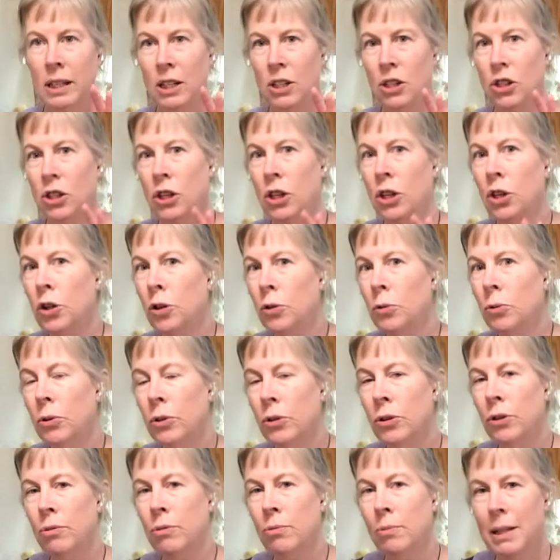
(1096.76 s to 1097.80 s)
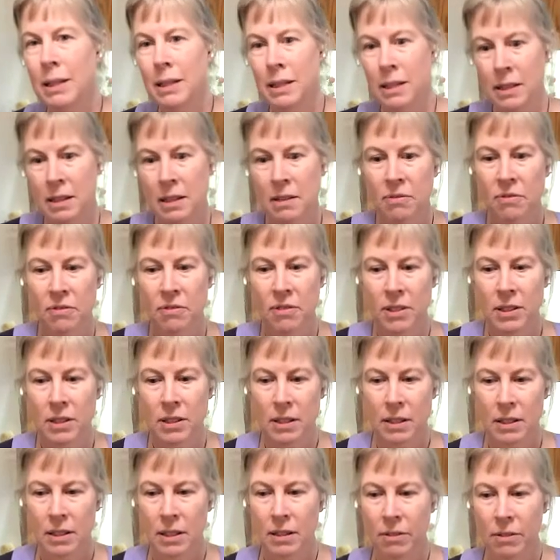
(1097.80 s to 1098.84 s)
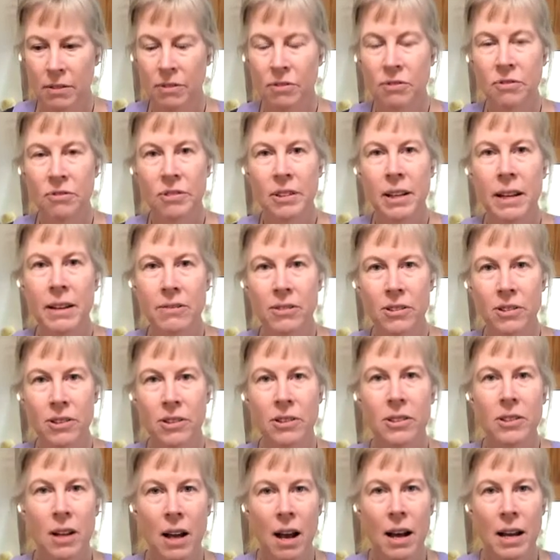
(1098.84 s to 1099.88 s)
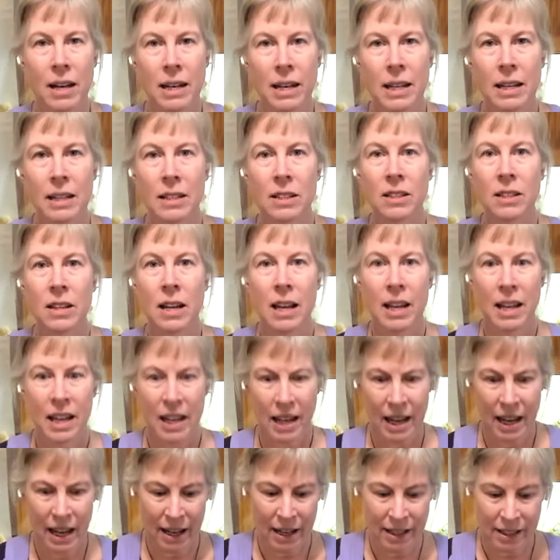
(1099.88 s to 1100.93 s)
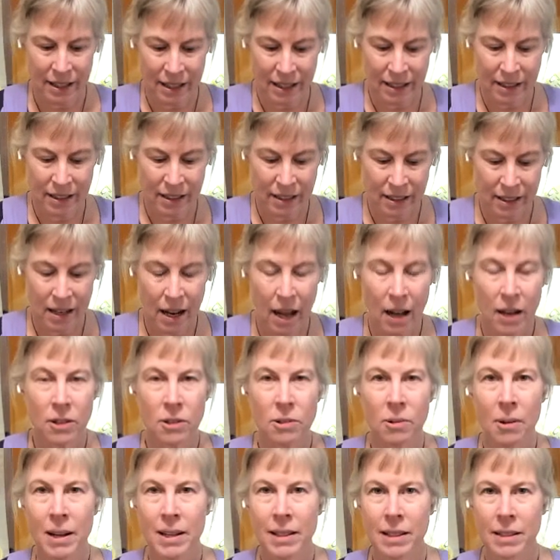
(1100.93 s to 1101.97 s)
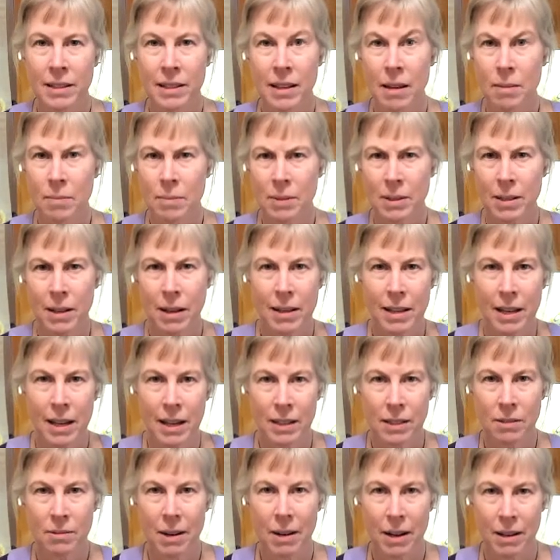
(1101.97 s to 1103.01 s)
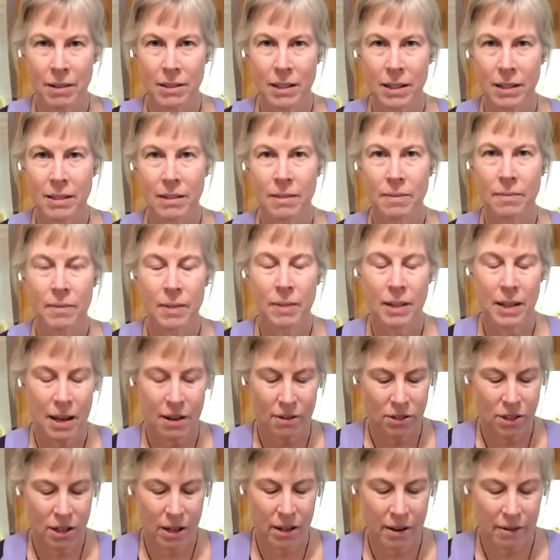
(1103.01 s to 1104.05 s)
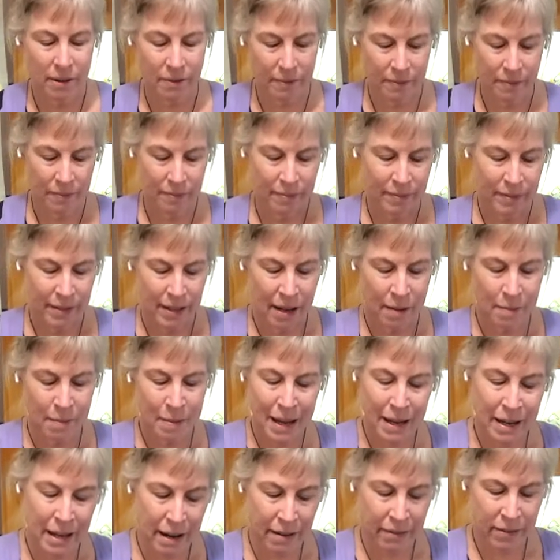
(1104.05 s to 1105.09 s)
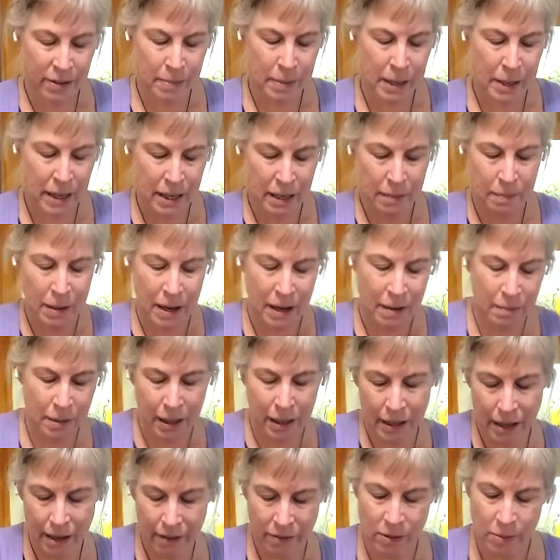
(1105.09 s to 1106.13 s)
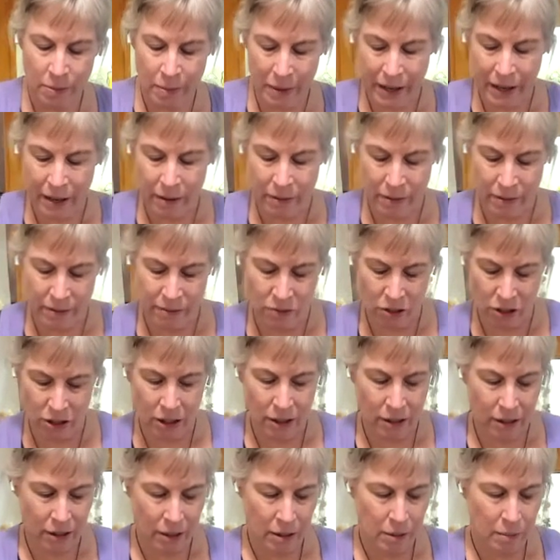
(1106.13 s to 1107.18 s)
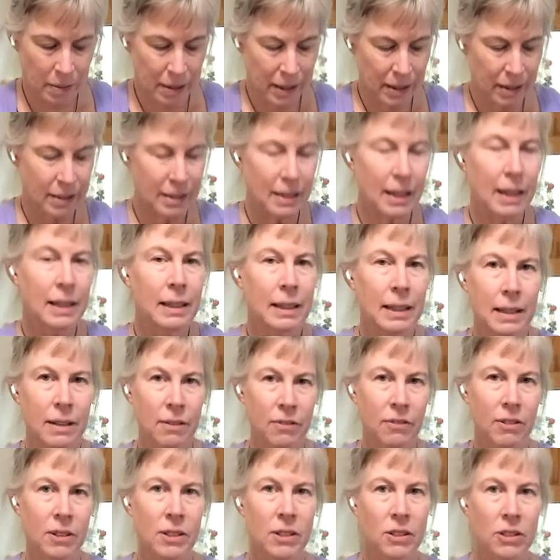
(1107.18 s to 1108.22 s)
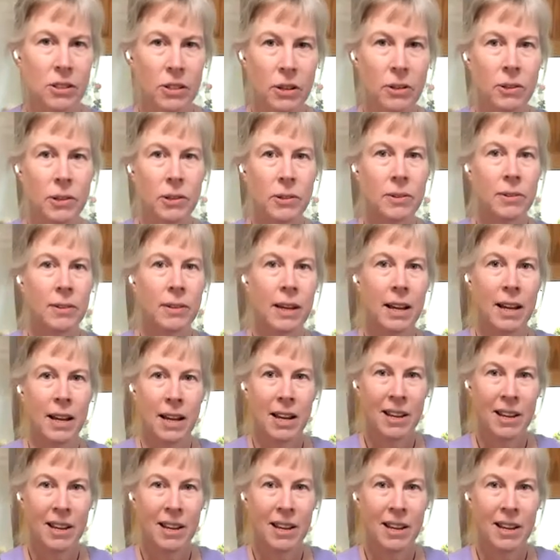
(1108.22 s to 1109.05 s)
like 2 or 3 different flavors on it, and it's not quite the same as all the eggs around it. So I'm hitting everybody, but I'm getting everybody just a little bit slightly different. So you